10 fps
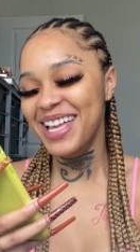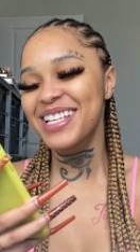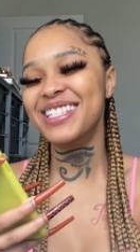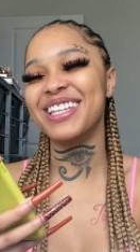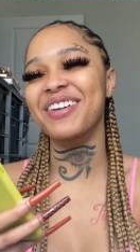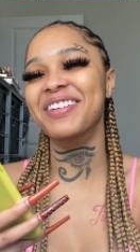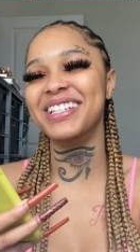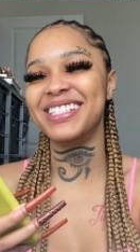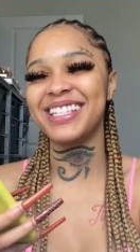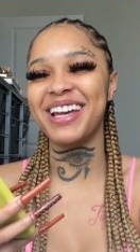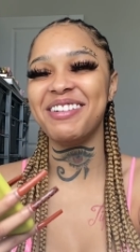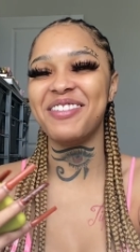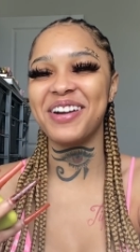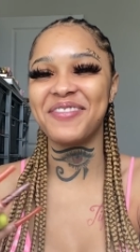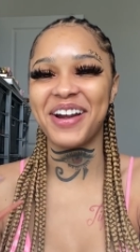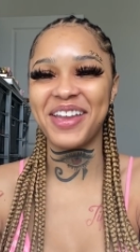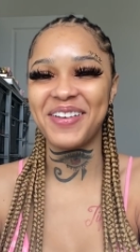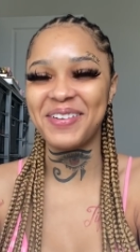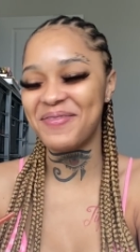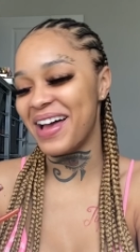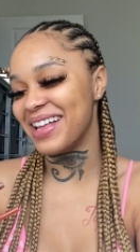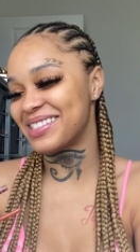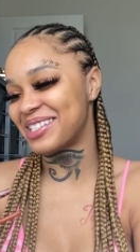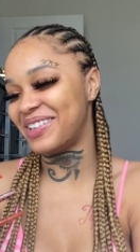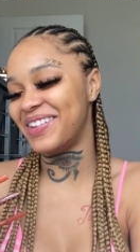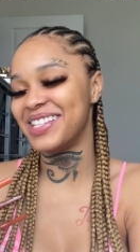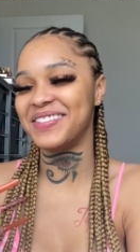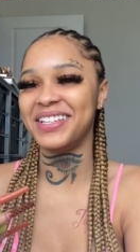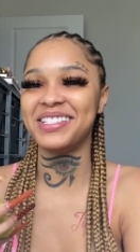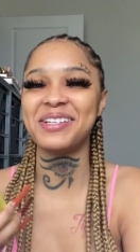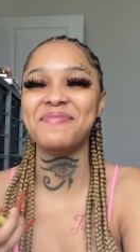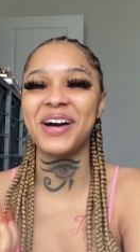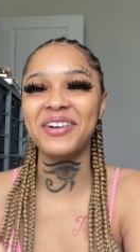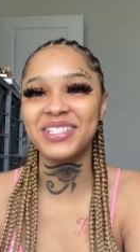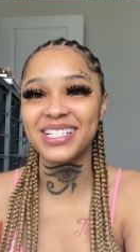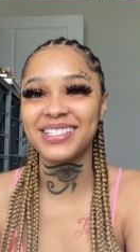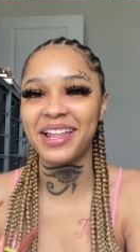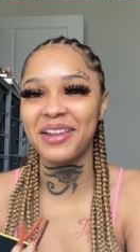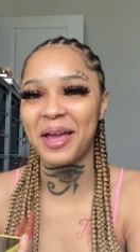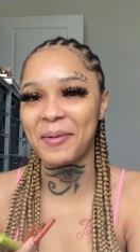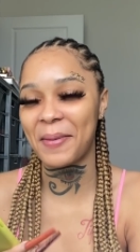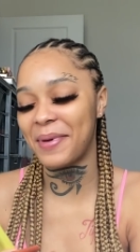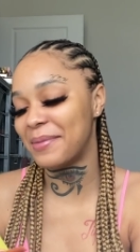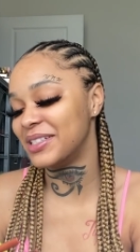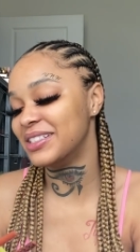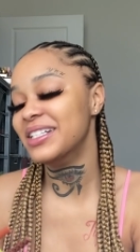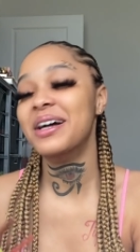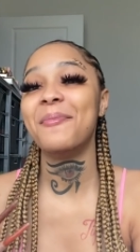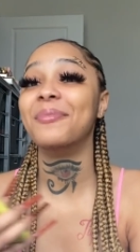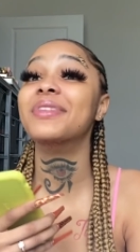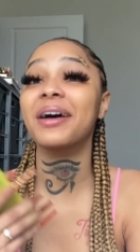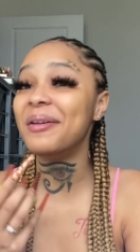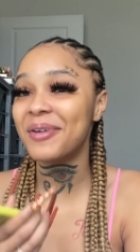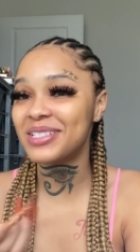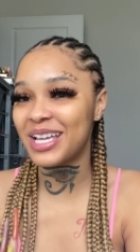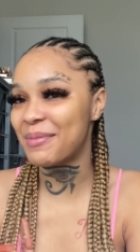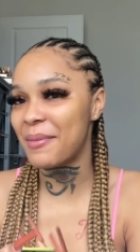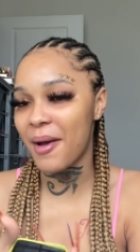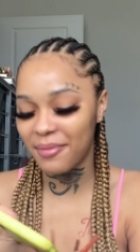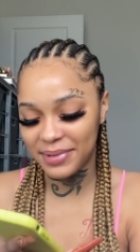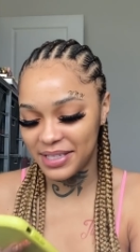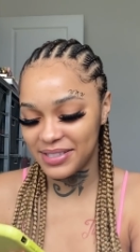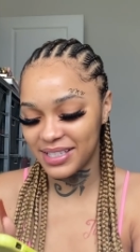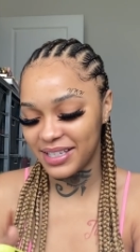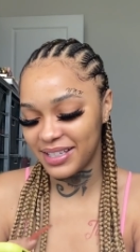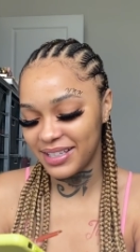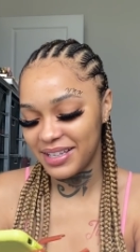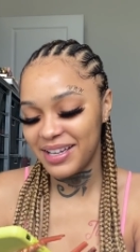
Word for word: Someone said, where were you the past 2 weeks with these emojis? They look like my mama, the emoji that my mama be using.